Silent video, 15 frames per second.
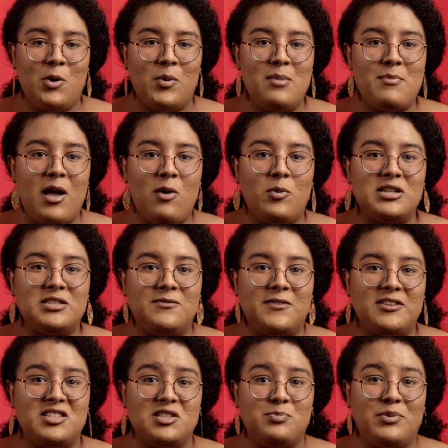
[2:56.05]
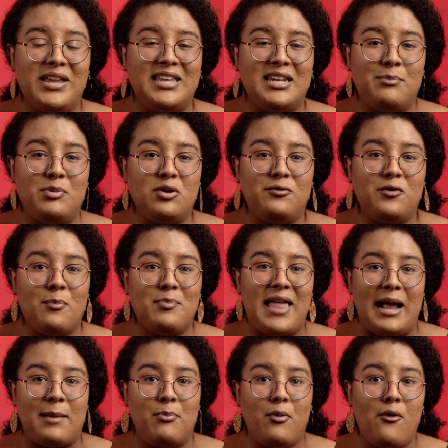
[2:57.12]
One of my worst fears is bringing a beautiful
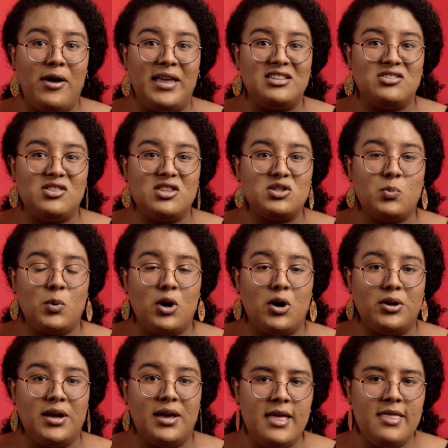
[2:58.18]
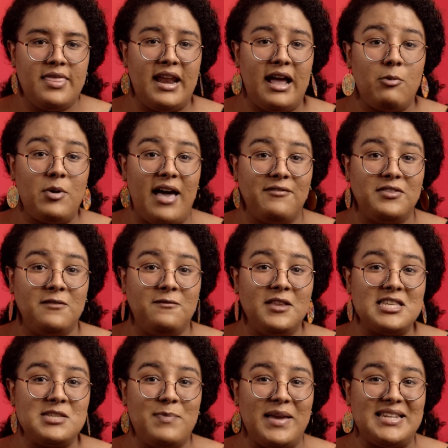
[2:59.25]
black boy into this world, that I will have to
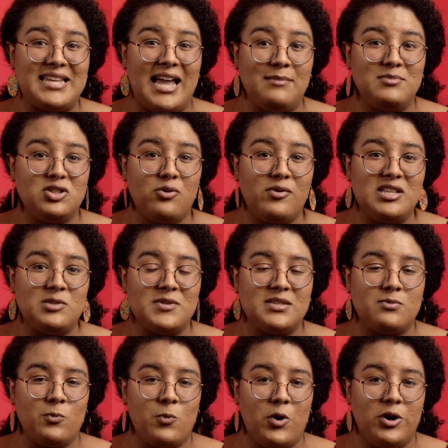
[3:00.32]
fill his bedtime stories with